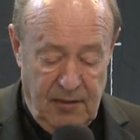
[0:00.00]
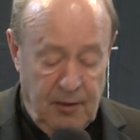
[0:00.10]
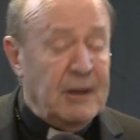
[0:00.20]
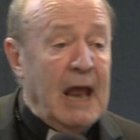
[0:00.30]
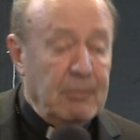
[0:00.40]

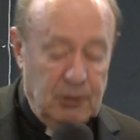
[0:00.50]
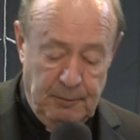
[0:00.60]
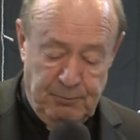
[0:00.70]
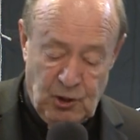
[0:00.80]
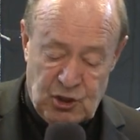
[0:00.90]
They've been able to
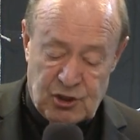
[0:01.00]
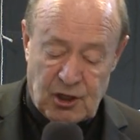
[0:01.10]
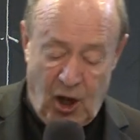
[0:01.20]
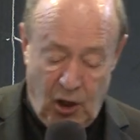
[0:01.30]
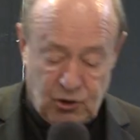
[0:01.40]
push the
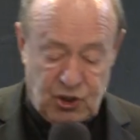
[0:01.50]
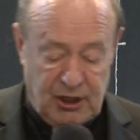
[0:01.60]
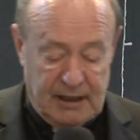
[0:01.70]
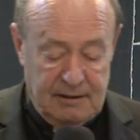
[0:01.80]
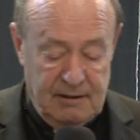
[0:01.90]

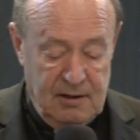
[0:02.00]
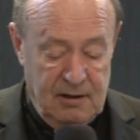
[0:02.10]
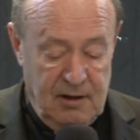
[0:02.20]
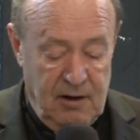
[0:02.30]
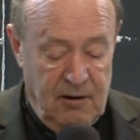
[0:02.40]
culture
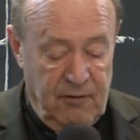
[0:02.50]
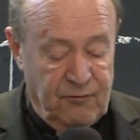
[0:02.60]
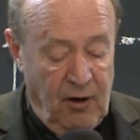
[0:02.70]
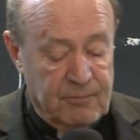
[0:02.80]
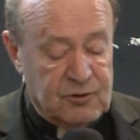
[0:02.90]

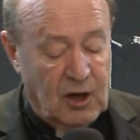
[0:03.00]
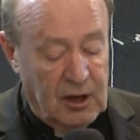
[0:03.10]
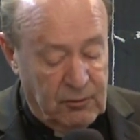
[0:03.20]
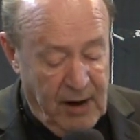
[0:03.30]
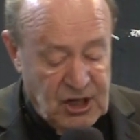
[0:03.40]
from
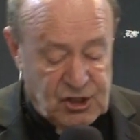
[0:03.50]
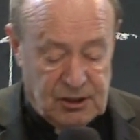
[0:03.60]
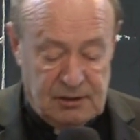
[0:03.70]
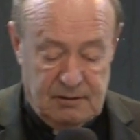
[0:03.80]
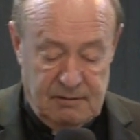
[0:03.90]

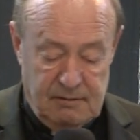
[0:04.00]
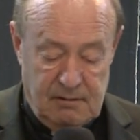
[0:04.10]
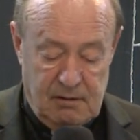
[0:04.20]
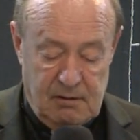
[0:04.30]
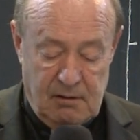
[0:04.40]
toleration
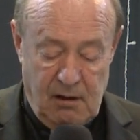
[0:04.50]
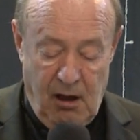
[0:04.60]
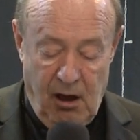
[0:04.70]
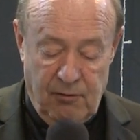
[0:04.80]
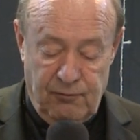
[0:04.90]

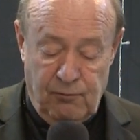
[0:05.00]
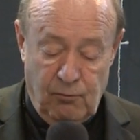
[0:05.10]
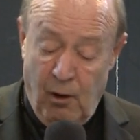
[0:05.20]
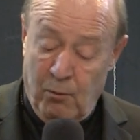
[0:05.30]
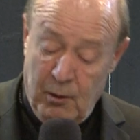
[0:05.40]
of
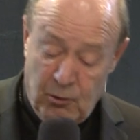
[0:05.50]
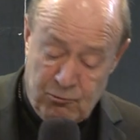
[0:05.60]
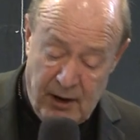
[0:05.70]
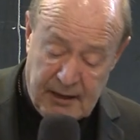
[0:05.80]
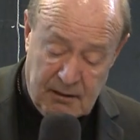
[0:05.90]
what we would
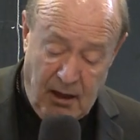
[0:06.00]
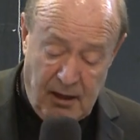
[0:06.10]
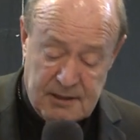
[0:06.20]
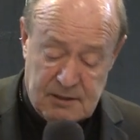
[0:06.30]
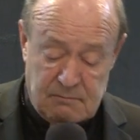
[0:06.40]

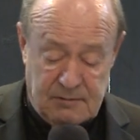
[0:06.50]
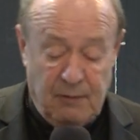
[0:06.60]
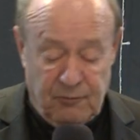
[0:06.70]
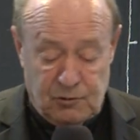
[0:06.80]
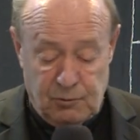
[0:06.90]
recognise,
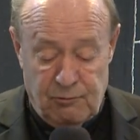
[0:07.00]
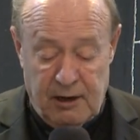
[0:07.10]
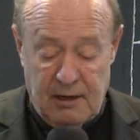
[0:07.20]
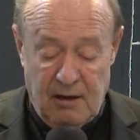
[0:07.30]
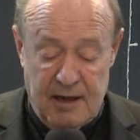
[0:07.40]
some of us would
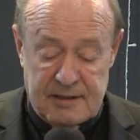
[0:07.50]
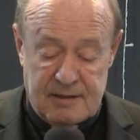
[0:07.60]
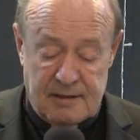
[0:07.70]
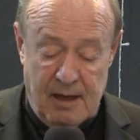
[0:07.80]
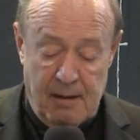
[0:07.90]
recognise
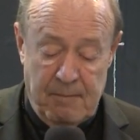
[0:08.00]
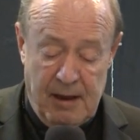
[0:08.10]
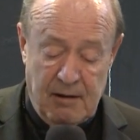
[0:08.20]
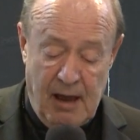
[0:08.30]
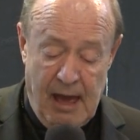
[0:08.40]
as
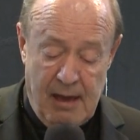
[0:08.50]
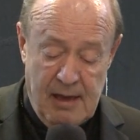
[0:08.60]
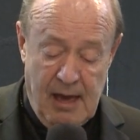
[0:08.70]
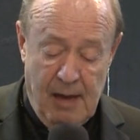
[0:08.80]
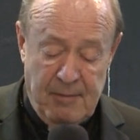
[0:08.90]

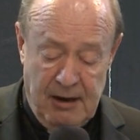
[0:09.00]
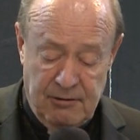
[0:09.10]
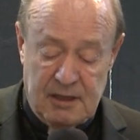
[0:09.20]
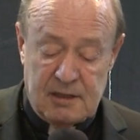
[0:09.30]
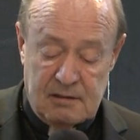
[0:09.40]

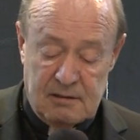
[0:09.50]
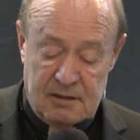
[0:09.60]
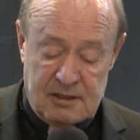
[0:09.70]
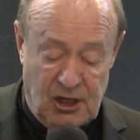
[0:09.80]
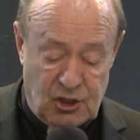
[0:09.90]
aberrant
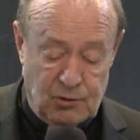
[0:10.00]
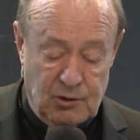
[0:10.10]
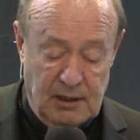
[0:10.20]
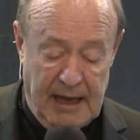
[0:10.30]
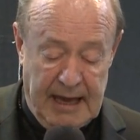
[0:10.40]

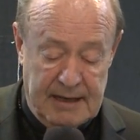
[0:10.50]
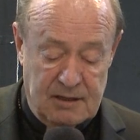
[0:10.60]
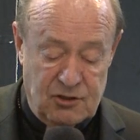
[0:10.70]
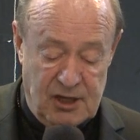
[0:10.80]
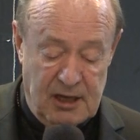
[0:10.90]
sexual and
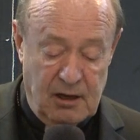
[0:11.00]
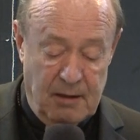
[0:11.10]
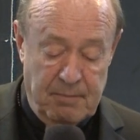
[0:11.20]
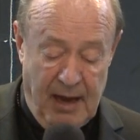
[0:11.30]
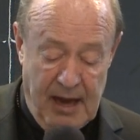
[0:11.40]

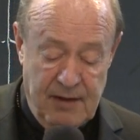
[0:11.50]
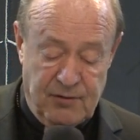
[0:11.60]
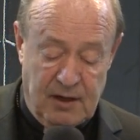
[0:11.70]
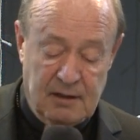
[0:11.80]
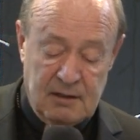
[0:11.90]
gender
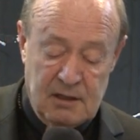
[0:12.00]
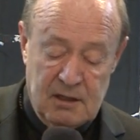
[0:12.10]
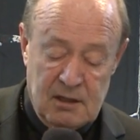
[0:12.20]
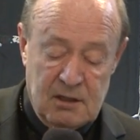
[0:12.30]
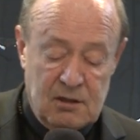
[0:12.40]
behaviour,
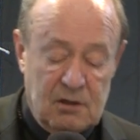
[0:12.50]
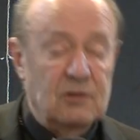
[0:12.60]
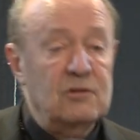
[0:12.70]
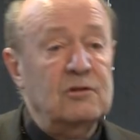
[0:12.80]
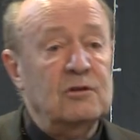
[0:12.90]

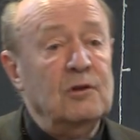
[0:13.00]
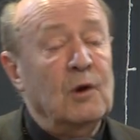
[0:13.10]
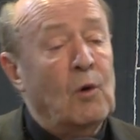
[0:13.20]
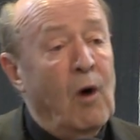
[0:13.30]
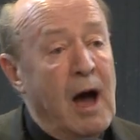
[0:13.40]
to the
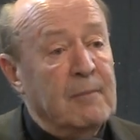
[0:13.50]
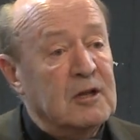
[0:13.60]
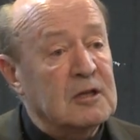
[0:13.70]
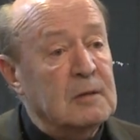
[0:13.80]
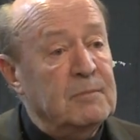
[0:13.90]

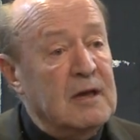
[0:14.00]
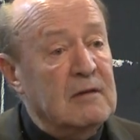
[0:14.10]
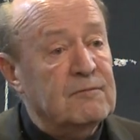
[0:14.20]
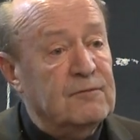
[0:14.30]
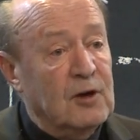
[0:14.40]
requirement that it
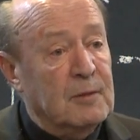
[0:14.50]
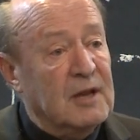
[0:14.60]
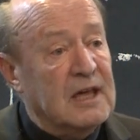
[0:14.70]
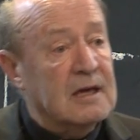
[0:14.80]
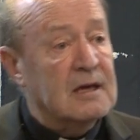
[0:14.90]
be
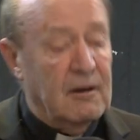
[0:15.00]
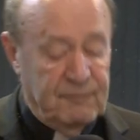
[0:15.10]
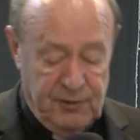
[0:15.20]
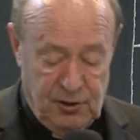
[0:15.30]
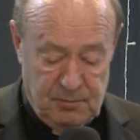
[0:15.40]
firmly
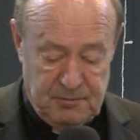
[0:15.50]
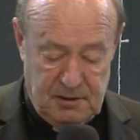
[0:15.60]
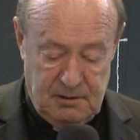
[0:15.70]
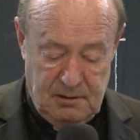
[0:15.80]
affirmed.